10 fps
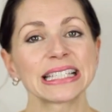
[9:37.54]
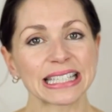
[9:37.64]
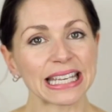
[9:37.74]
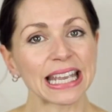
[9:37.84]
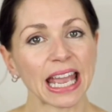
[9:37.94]

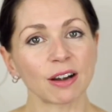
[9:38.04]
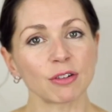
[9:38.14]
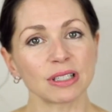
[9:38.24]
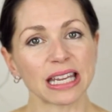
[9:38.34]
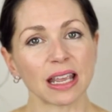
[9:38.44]
skincare
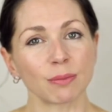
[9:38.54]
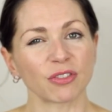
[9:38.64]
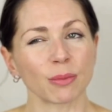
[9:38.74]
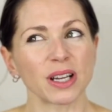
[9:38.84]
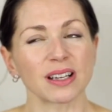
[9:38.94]
routine
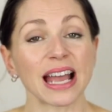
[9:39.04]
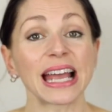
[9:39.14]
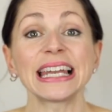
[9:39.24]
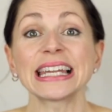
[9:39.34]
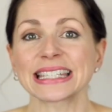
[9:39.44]
from a
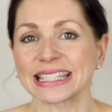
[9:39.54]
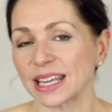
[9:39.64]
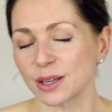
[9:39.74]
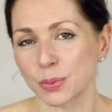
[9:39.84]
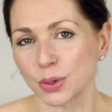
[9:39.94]

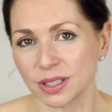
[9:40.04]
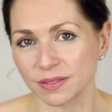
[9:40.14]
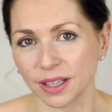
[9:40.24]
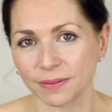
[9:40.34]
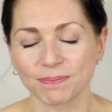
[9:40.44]
holistic point
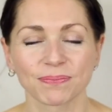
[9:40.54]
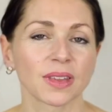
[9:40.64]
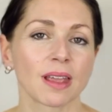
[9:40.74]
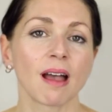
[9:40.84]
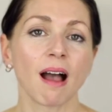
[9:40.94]
of view.
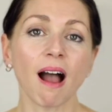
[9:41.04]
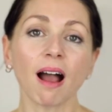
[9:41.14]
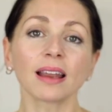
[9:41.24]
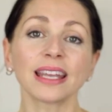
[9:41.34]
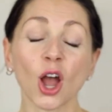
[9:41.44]

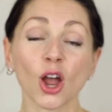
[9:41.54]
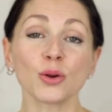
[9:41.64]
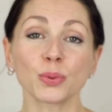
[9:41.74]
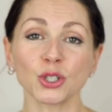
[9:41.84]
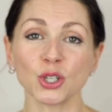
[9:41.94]
I
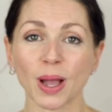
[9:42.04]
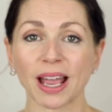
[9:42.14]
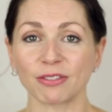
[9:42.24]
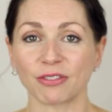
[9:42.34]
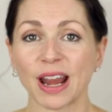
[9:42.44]
hope you
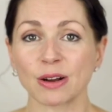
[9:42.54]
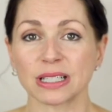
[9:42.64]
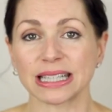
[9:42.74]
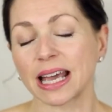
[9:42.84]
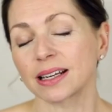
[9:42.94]
have
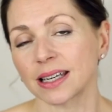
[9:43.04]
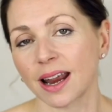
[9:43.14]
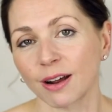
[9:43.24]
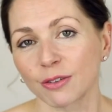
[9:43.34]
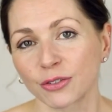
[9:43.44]
found that
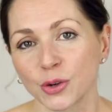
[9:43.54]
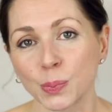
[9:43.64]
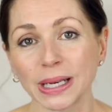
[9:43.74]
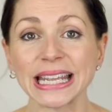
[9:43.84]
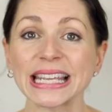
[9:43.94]
helpful.
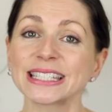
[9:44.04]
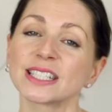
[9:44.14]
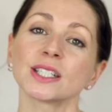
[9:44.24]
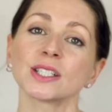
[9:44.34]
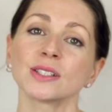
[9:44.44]
Please
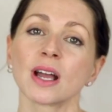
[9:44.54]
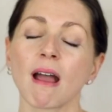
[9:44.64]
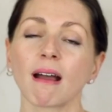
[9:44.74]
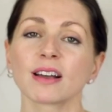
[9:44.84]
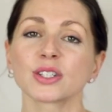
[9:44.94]
do
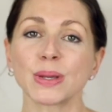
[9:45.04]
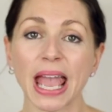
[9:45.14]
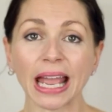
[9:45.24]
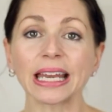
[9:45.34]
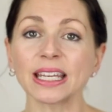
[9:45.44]
ask me
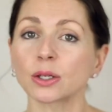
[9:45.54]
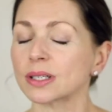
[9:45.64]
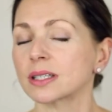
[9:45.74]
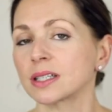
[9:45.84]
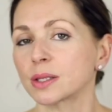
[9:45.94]
any
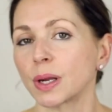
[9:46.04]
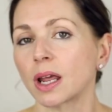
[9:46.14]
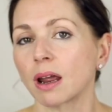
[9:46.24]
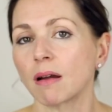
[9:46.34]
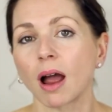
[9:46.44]
questions
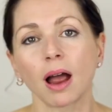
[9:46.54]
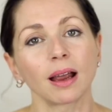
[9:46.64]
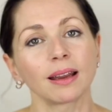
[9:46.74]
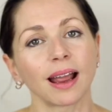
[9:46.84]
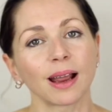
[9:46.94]
below.
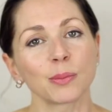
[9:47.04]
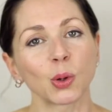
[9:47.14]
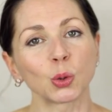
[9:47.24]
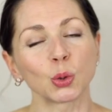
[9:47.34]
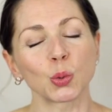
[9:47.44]
I
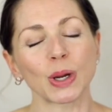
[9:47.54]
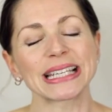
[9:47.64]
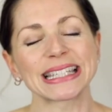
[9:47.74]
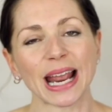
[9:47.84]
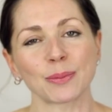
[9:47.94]
am
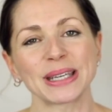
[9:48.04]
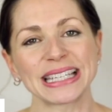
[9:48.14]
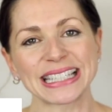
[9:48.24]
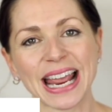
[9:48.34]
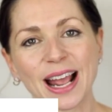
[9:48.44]
always happy
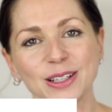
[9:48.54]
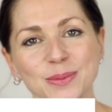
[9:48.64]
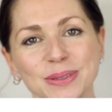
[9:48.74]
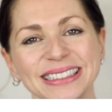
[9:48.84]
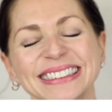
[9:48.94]
to
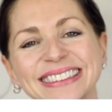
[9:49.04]
help.